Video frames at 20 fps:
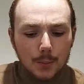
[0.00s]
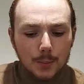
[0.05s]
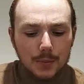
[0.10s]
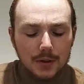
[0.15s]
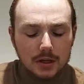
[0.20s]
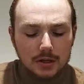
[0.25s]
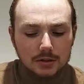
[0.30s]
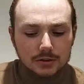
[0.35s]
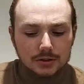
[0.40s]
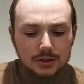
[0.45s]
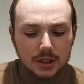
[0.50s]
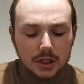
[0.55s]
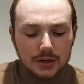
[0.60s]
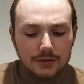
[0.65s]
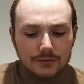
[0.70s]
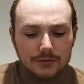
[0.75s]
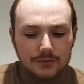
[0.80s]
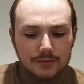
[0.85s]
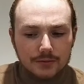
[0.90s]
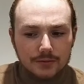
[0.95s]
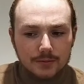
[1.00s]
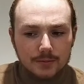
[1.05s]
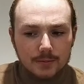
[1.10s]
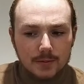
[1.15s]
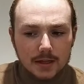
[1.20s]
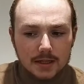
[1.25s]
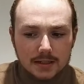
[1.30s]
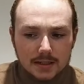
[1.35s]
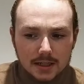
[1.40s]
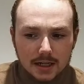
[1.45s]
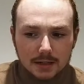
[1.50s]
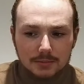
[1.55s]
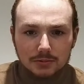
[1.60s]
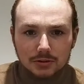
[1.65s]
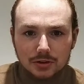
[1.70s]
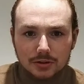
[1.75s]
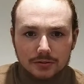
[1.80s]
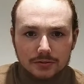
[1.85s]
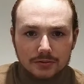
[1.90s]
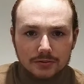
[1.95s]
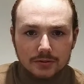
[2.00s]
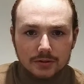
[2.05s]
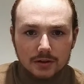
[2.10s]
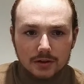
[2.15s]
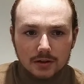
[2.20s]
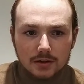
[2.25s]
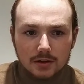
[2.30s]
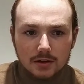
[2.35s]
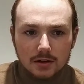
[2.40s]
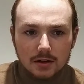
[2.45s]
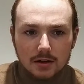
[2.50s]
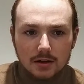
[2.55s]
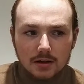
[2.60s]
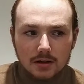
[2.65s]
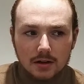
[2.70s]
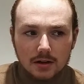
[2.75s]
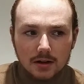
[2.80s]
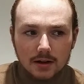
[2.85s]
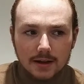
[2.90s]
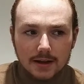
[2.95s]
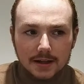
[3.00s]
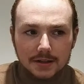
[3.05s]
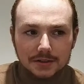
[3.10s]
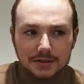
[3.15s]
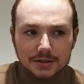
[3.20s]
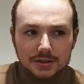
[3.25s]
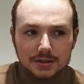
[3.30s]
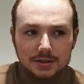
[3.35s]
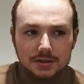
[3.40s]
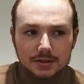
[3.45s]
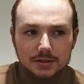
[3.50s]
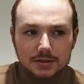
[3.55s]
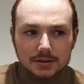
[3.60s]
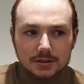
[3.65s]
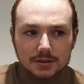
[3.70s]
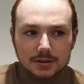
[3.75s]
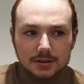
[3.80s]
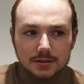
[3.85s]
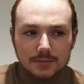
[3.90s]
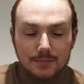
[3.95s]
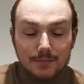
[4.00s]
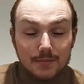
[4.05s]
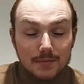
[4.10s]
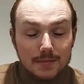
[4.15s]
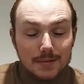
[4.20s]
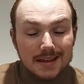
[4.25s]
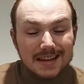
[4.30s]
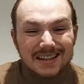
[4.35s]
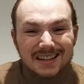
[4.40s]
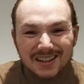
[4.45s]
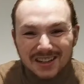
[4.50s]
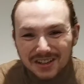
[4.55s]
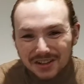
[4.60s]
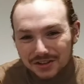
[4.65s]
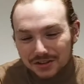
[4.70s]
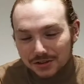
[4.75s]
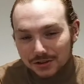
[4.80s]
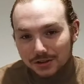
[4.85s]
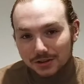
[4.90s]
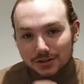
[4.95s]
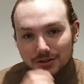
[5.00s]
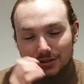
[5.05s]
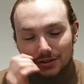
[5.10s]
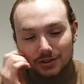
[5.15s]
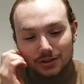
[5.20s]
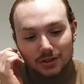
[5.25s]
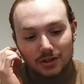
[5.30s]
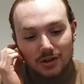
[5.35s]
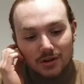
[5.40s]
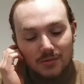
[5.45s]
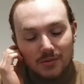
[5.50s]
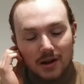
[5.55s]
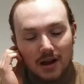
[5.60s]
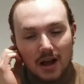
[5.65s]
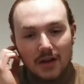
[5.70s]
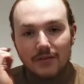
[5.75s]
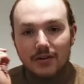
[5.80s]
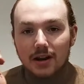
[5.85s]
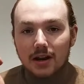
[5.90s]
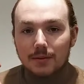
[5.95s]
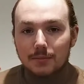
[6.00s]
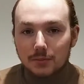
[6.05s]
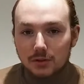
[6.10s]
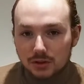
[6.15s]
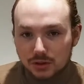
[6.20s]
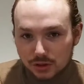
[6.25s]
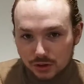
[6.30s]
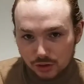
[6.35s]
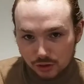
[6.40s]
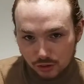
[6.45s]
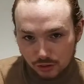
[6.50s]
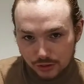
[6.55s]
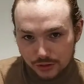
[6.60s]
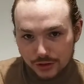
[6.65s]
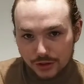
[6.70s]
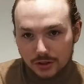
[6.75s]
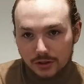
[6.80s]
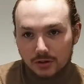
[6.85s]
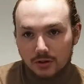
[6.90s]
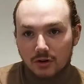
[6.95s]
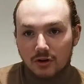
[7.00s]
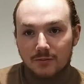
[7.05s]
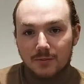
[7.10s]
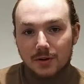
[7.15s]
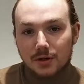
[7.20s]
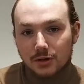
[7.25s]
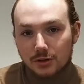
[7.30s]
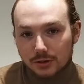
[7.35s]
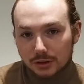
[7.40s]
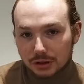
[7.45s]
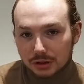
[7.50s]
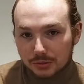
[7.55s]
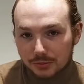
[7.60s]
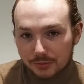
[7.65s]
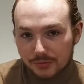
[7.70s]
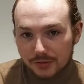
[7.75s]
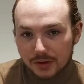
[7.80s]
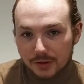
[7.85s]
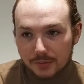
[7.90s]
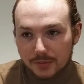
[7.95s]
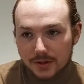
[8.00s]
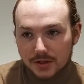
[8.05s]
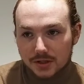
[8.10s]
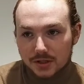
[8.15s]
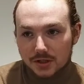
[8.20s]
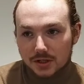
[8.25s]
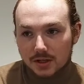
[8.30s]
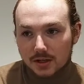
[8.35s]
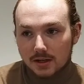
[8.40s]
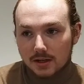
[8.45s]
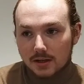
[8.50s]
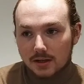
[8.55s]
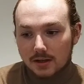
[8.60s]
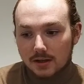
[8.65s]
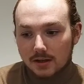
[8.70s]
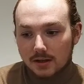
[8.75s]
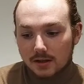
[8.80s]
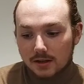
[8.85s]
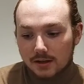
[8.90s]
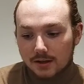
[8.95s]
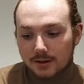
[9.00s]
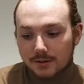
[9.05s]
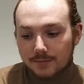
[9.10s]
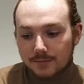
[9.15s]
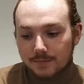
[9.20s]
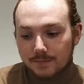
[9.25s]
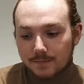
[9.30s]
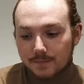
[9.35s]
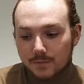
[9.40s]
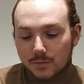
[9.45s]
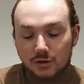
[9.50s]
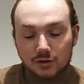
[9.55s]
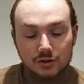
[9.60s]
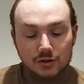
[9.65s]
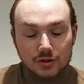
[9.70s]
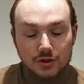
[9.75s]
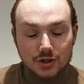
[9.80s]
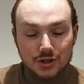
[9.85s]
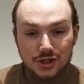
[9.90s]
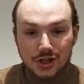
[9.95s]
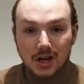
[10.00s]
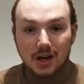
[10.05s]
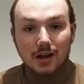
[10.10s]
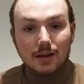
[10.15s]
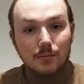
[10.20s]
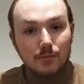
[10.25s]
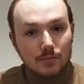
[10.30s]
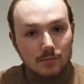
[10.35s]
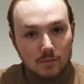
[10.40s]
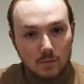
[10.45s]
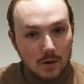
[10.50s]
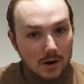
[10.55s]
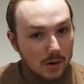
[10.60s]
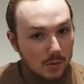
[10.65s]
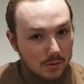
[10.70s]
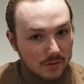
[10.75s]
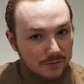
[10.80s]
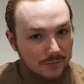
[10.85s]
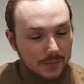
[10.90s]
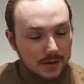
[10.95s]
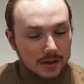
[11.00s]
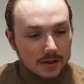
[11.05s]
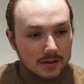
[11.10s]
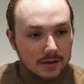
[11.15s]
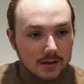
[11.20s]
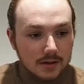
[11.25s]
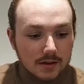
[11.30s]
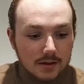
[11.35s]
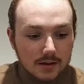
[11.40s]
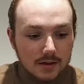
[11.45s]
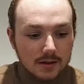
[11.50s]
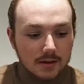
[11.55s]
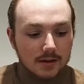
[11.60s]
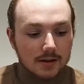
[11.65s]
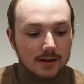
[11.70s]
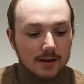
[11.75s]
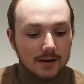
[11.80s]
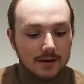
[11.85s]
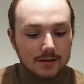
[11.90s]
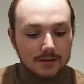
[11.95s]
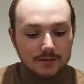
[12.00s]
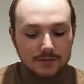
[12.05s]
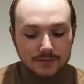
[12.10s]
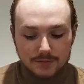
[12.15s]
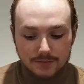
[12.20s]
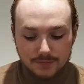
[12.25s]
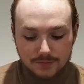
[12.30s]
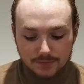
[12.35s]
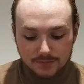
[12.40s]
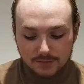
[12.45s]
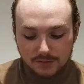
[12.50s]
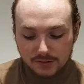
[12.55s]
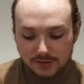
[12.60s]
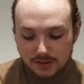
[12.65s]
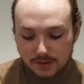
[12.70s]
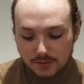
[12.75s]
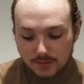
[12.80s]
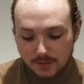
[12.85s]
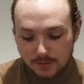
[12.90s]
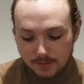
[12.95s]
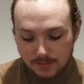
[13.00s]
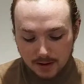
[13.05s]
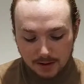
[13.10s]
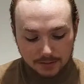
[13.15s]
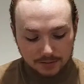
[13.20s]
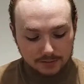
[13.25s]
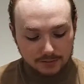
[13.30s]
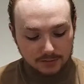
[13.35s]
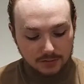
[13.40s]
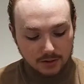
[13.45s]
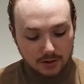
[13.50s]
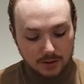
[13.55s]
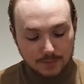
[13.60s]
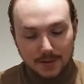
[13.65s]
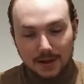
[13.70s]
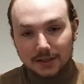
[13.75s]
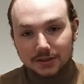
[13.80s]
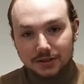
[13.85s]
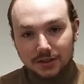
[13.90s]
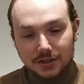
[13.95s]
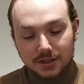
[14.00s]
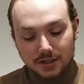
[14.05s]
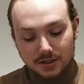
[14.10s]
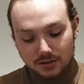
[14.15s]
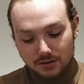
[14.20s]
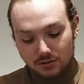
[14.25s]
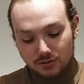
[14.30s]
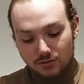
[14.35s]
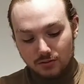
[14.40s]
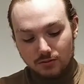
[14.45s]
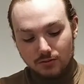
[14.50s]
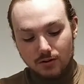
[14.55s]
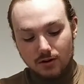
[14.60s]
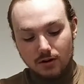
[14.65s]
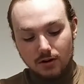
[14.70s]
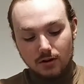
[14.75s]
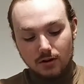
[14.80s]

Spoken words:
because in times of, I guess, meaninglessness, where I haven't had much structure, or I've been doing something which doesn't chime well with me, I've still had the capacity to